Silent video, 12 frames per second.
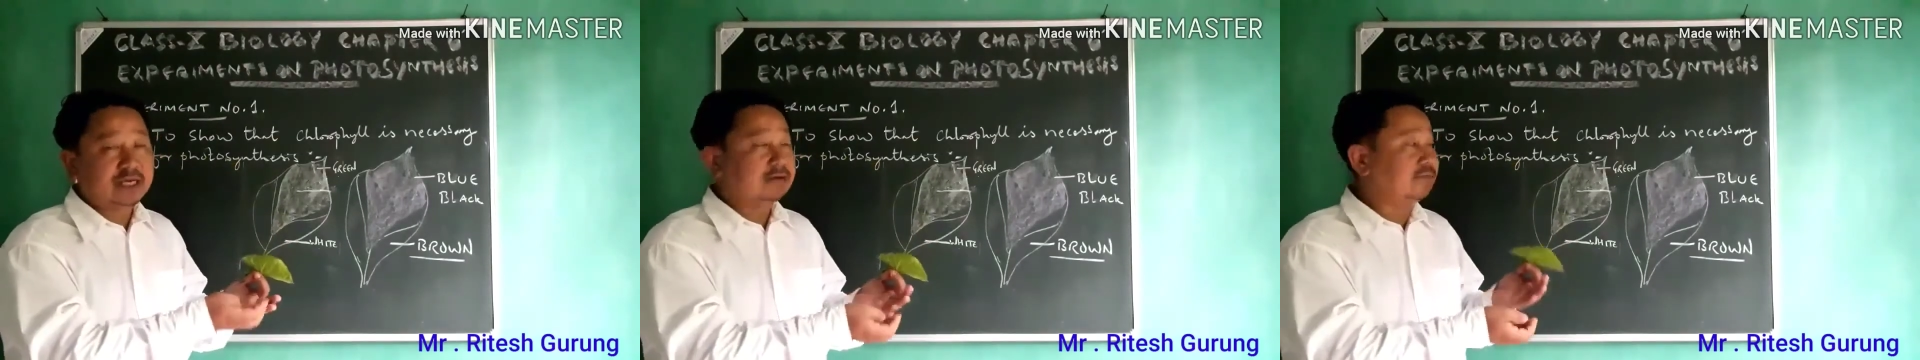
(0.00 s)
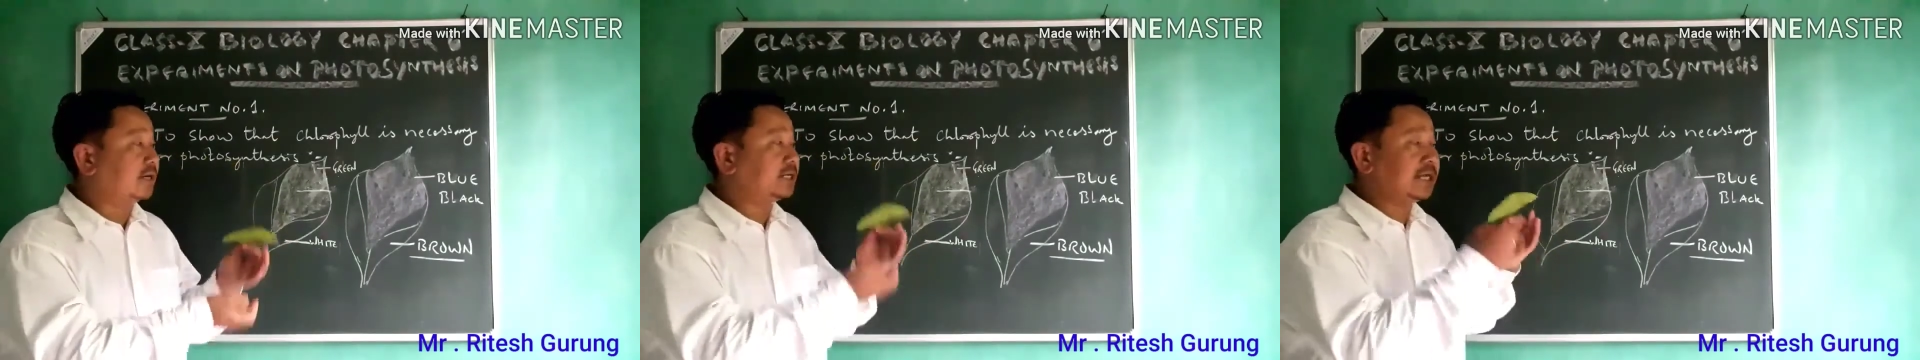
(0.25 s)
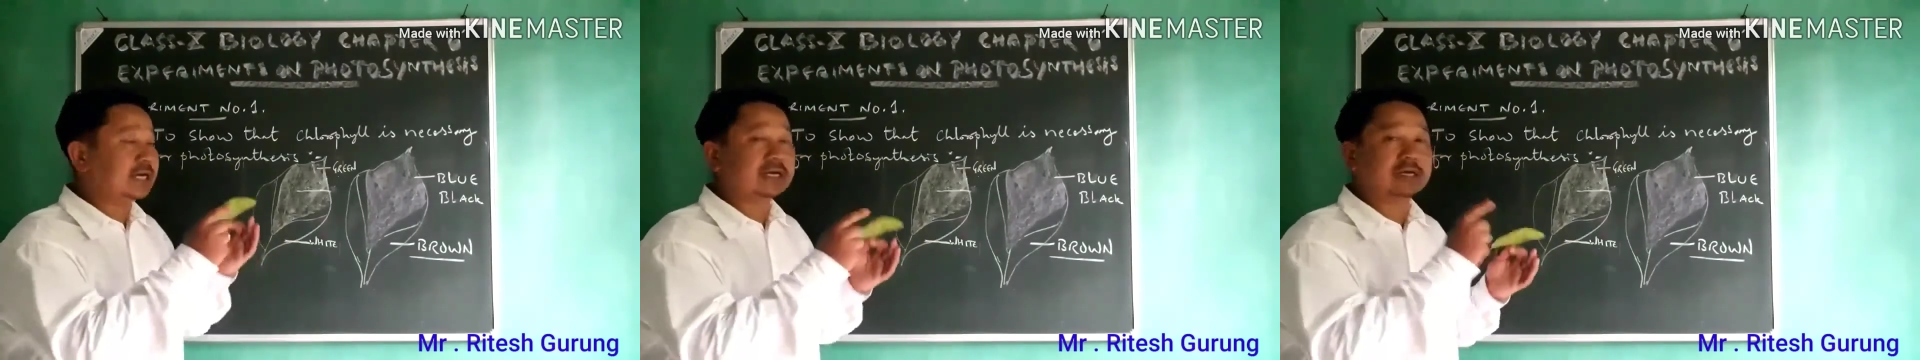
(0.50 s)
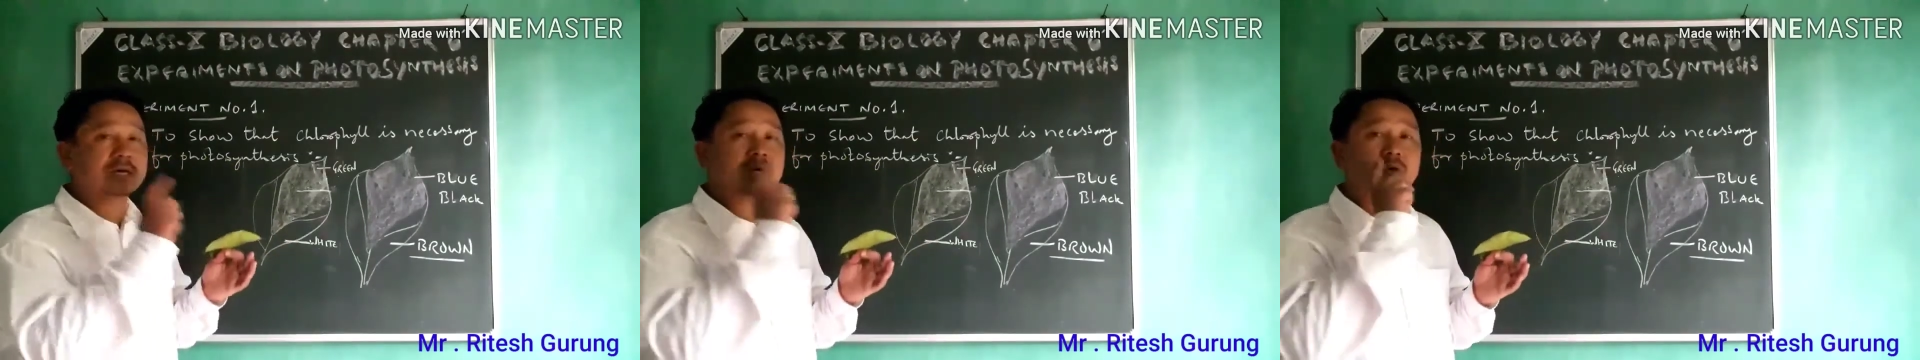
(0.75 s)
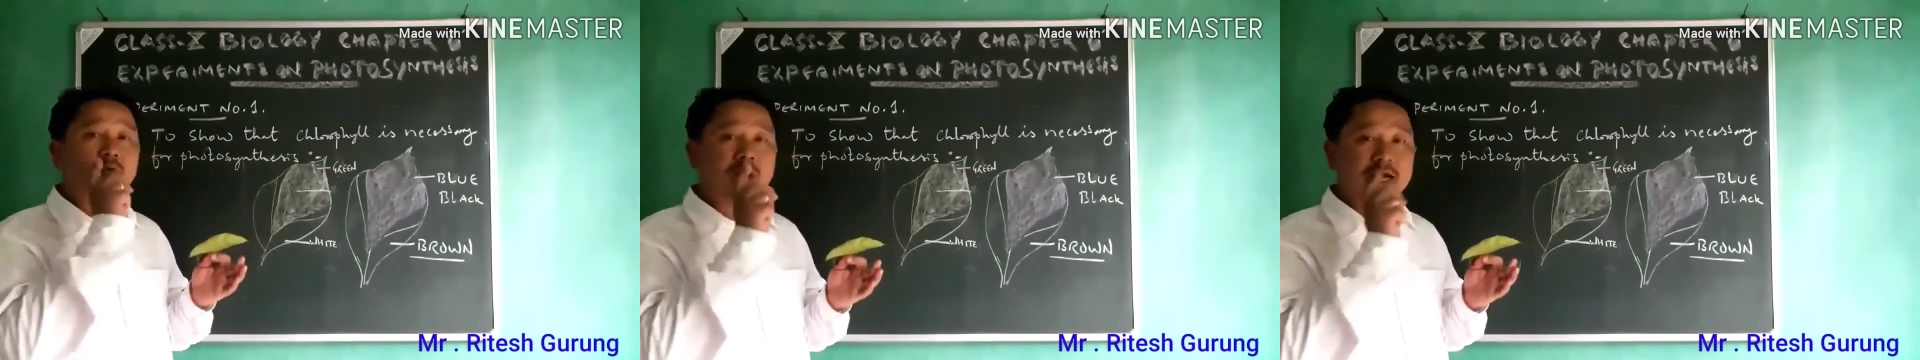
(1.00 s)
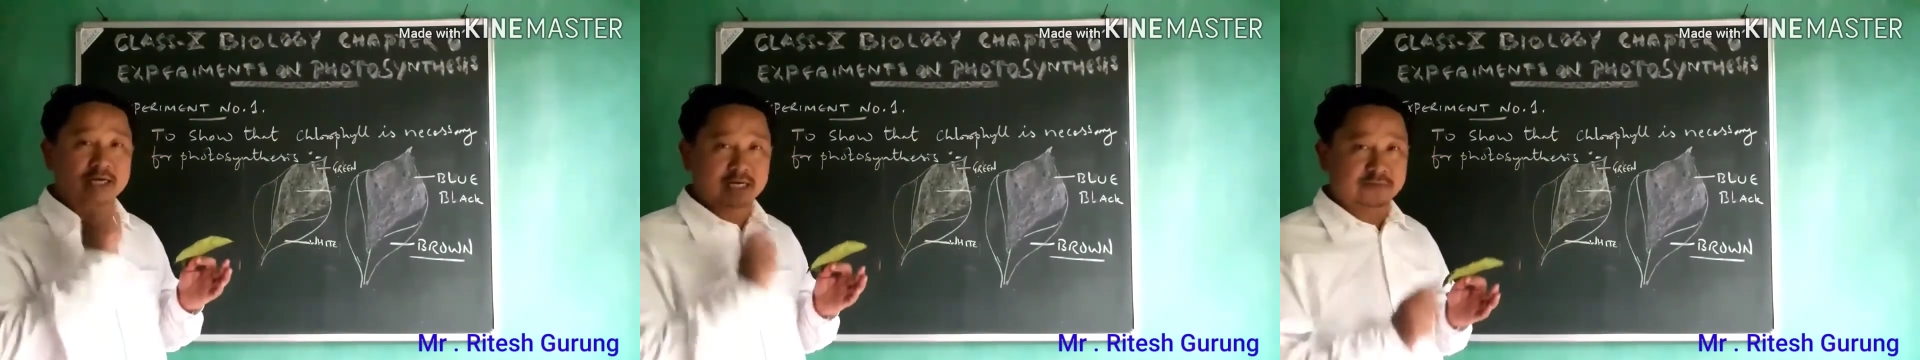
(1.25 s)
but take
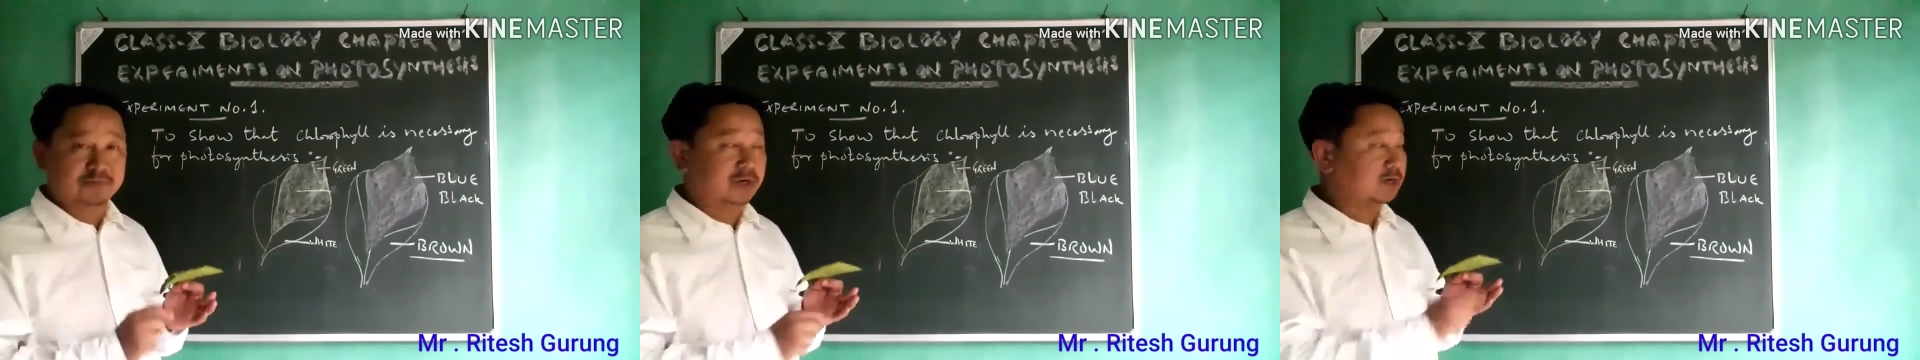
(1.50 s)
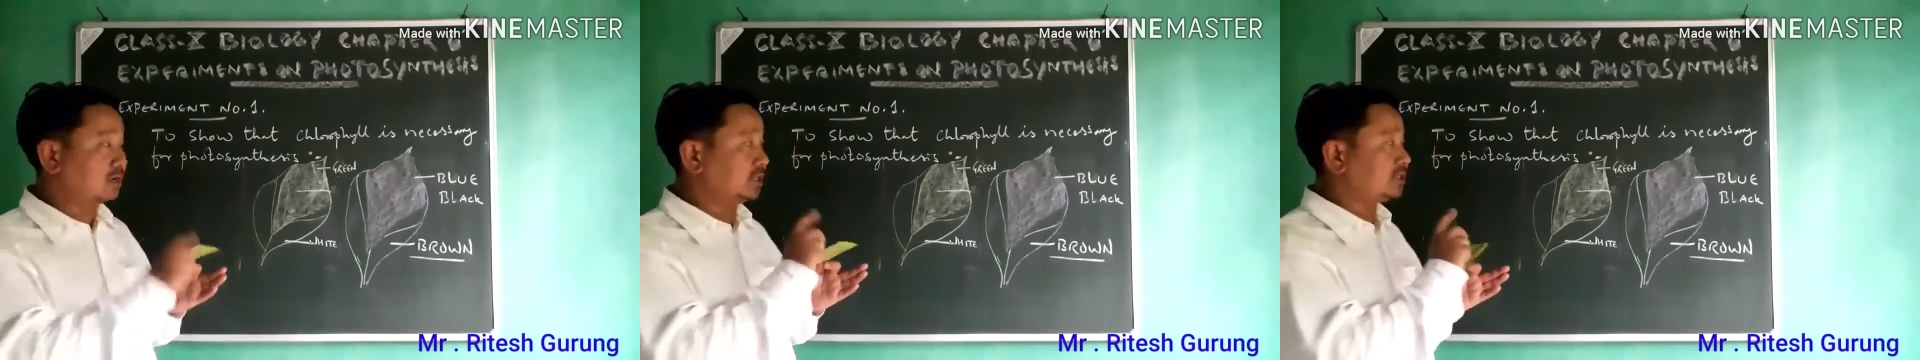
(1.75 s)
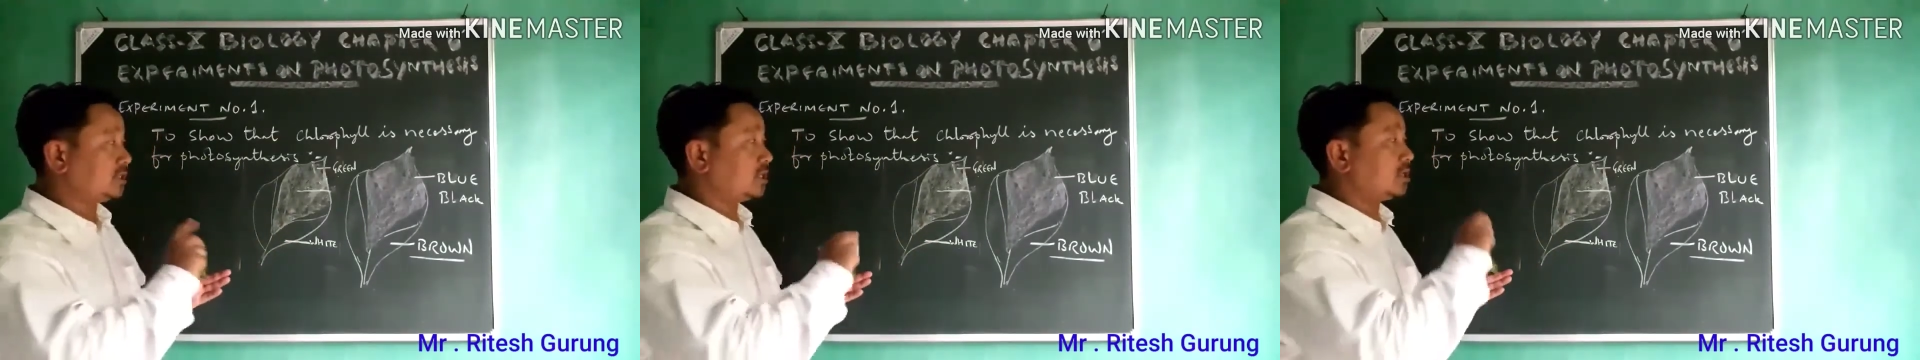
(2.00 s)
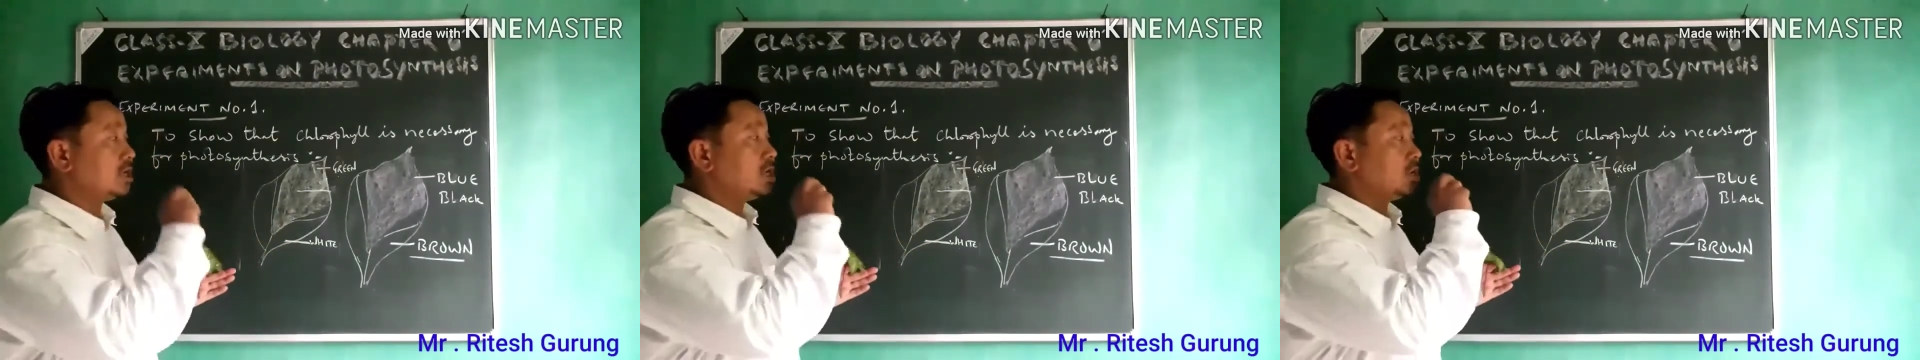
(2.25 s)
one leaf or consider